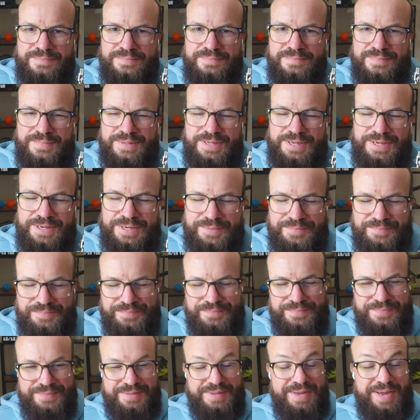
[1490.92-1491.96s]
Yeah.
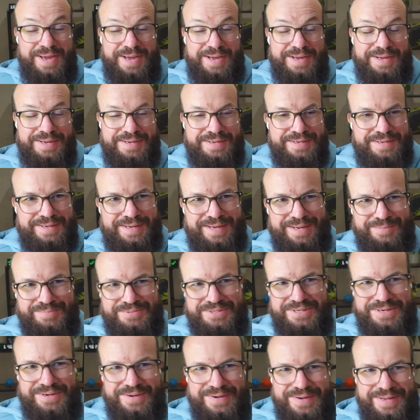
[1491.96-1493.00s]
Yeah.
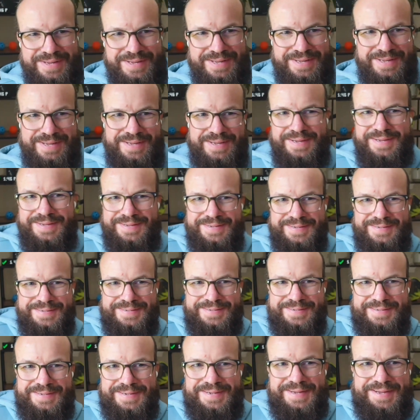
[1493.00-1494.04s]
Absolutely.
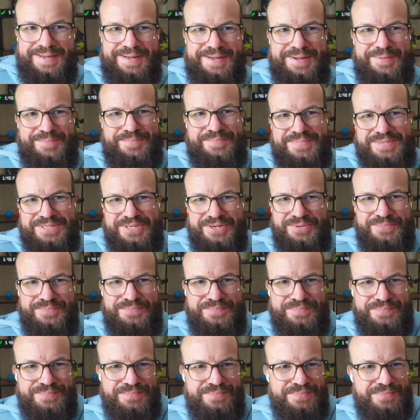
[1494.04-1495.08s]
So
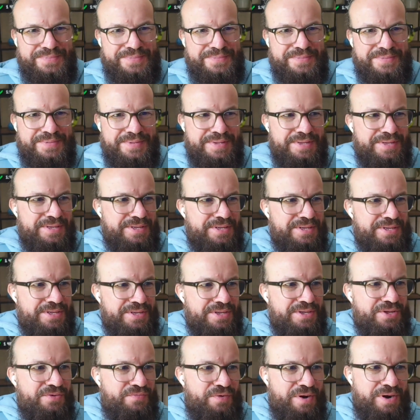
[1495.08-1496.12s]

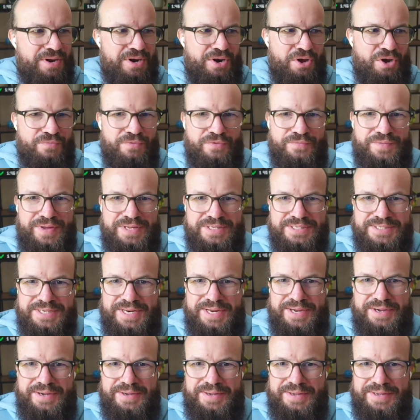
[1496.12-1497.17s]
you've run a lot of events
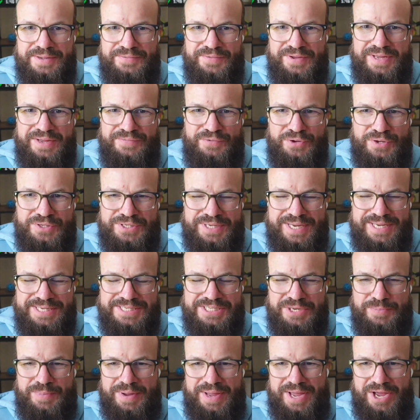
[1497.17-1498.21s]
now. If you had to
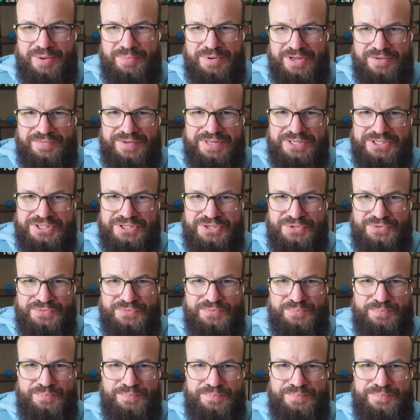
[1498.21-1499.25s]
estimate how many events
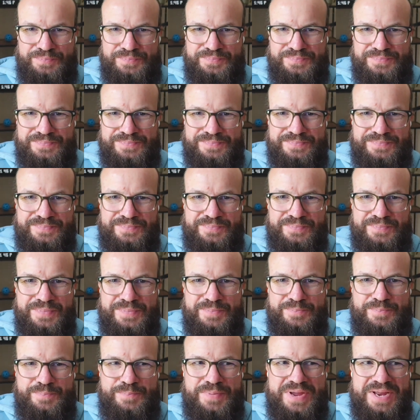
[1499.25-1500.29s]
you've
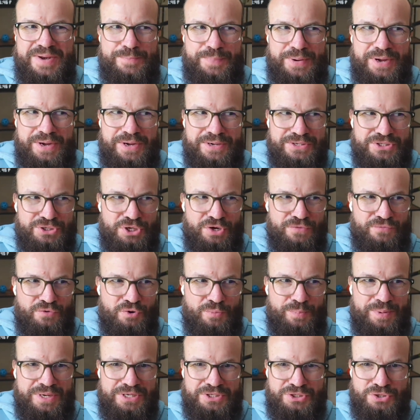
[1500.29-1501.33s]
been part of
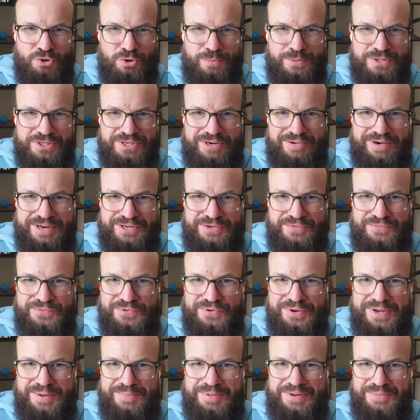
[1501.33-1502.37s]
or been tournament director
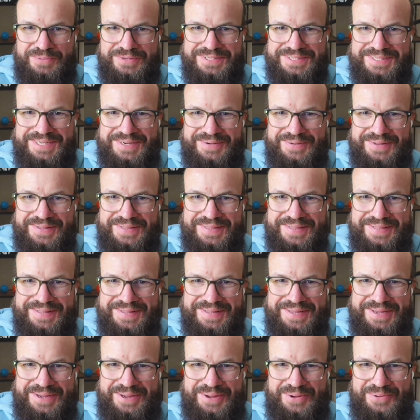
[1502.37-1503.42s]
for, how many would you say
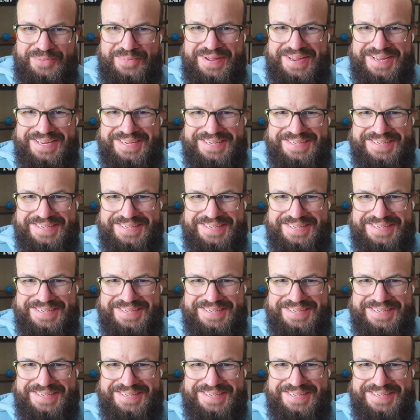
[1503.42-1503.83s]
it would be?